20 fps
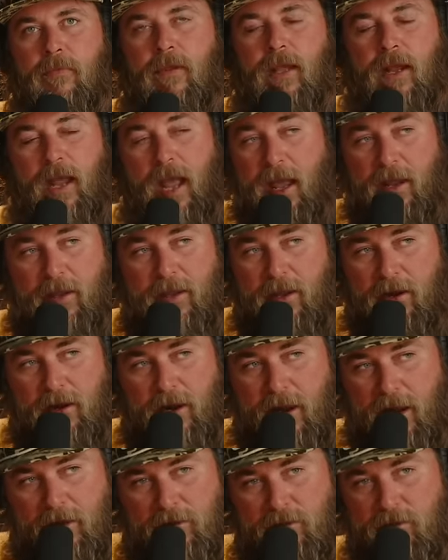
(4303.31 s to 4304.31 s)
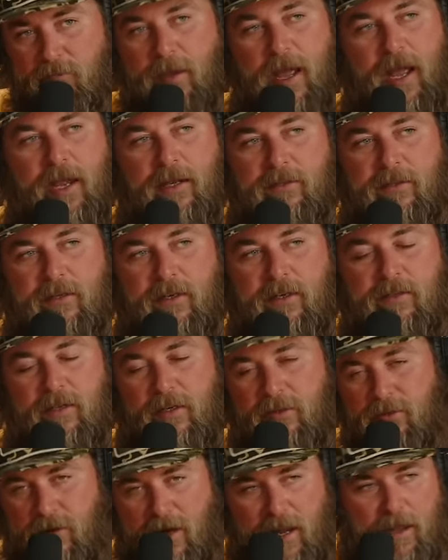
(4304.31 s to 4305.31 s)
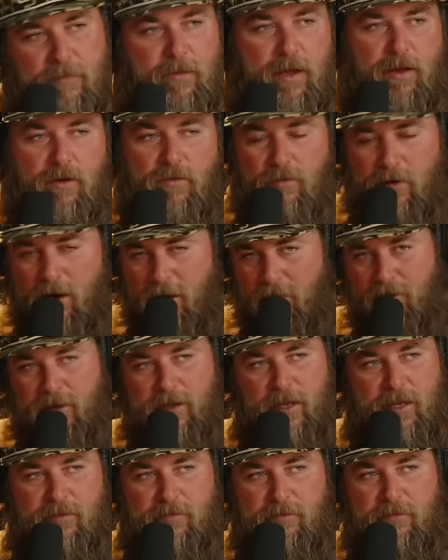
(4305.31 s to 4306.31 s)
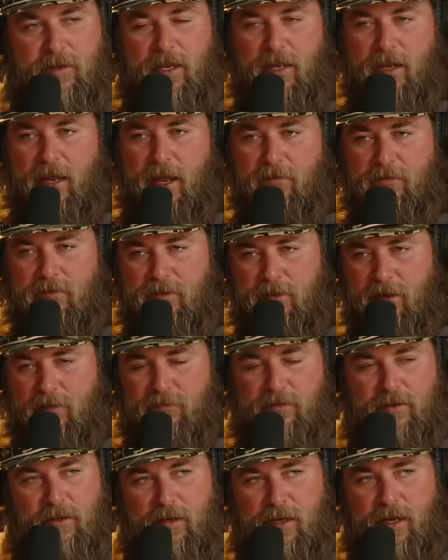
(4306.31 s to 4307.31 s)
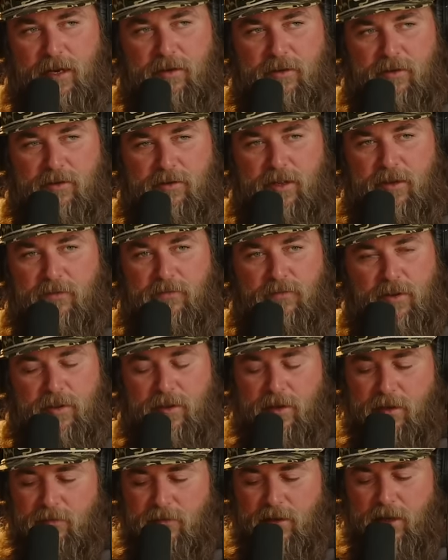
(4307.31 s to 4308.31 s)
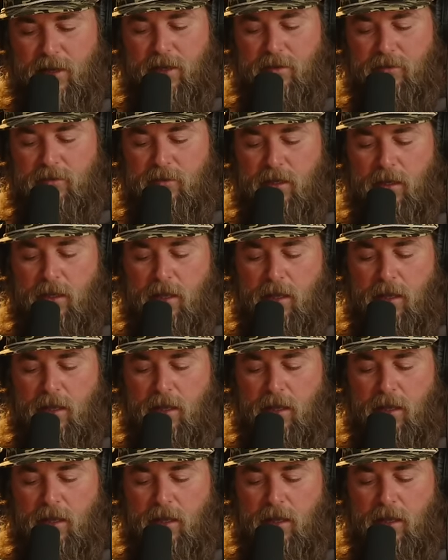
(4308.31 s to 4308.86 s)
like I carry extra magazines, extra ammo, whatever the case may be, I have stuff to clean stuff with and everything else.